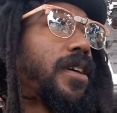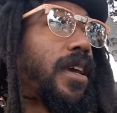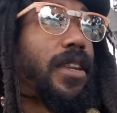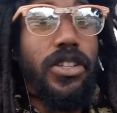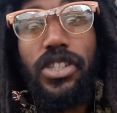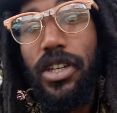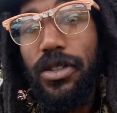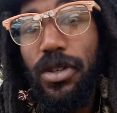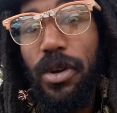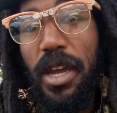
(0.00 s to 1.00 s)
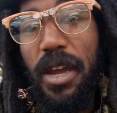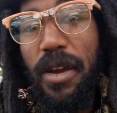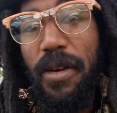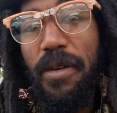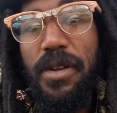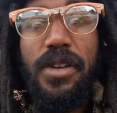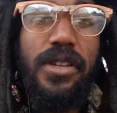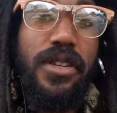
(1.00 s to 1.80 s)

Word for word: in the genital areas or